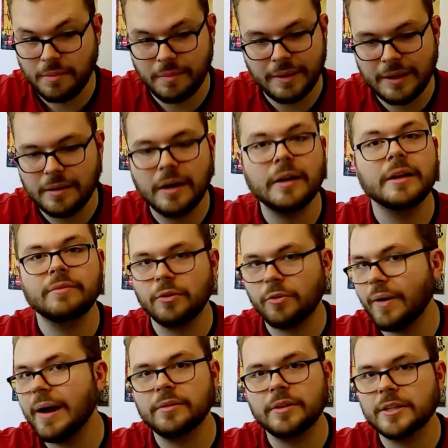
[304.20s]
I mean, uneven
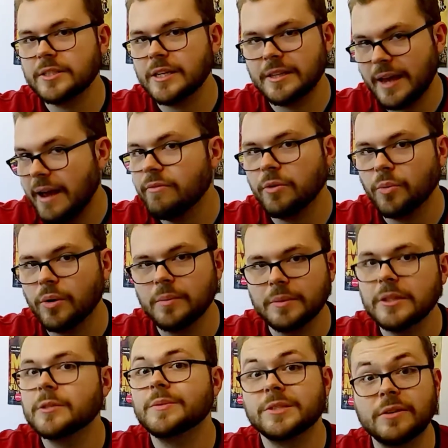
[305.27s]
ground does that to everyone,
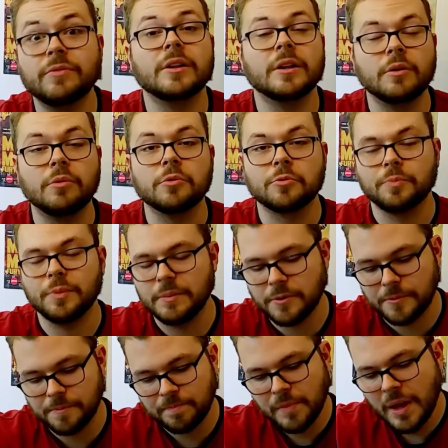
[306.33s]
but specifically older
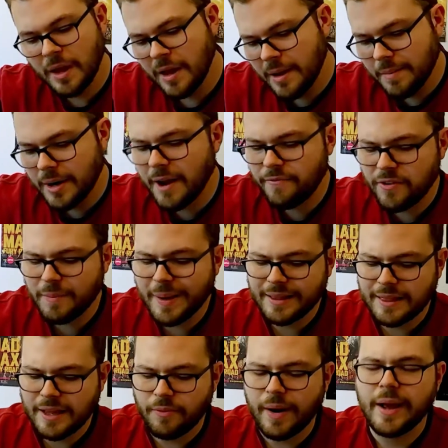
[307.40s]
people. But off to the bat of
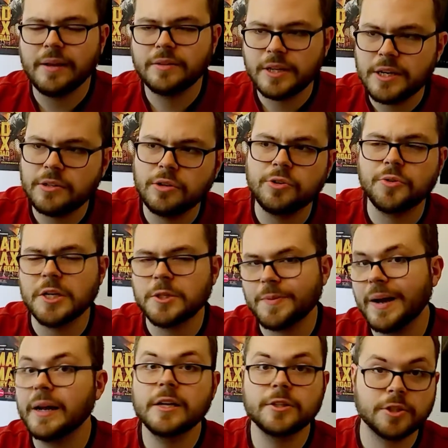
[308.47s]
that rant, T2
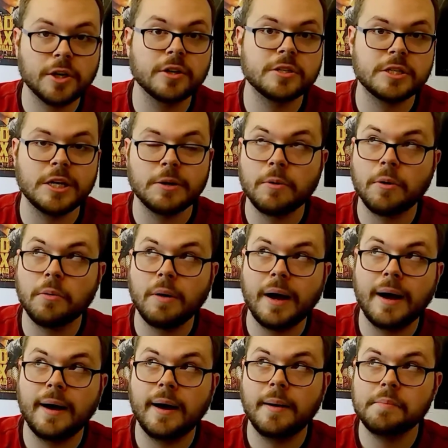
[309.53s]
Trainspotting, it's a good sequel.
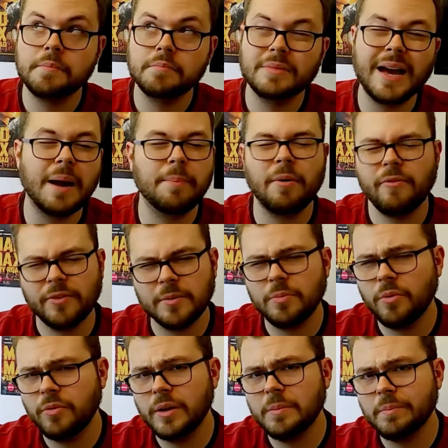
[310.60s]
Not a perfect
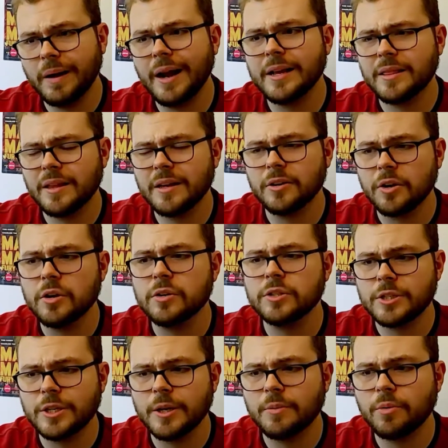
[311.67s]
movie, but I think a good
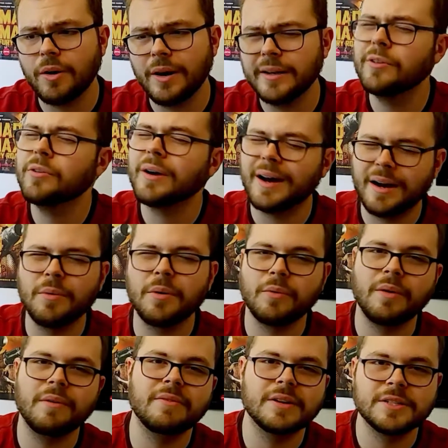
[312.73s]
sequel. I do kind of want to
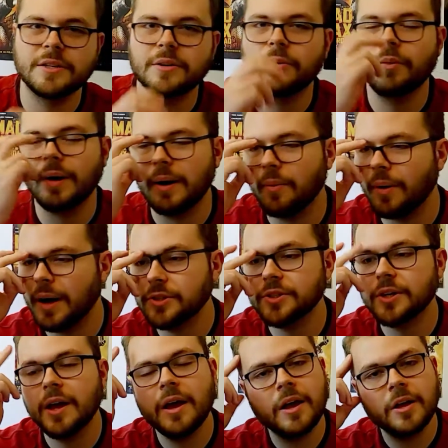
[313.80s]
revisit it when I
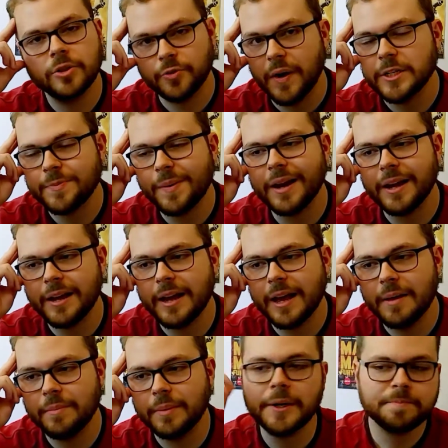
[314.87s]
watch Trainspotting
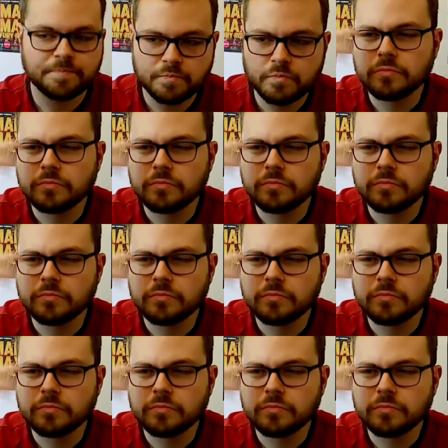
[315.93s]
again, but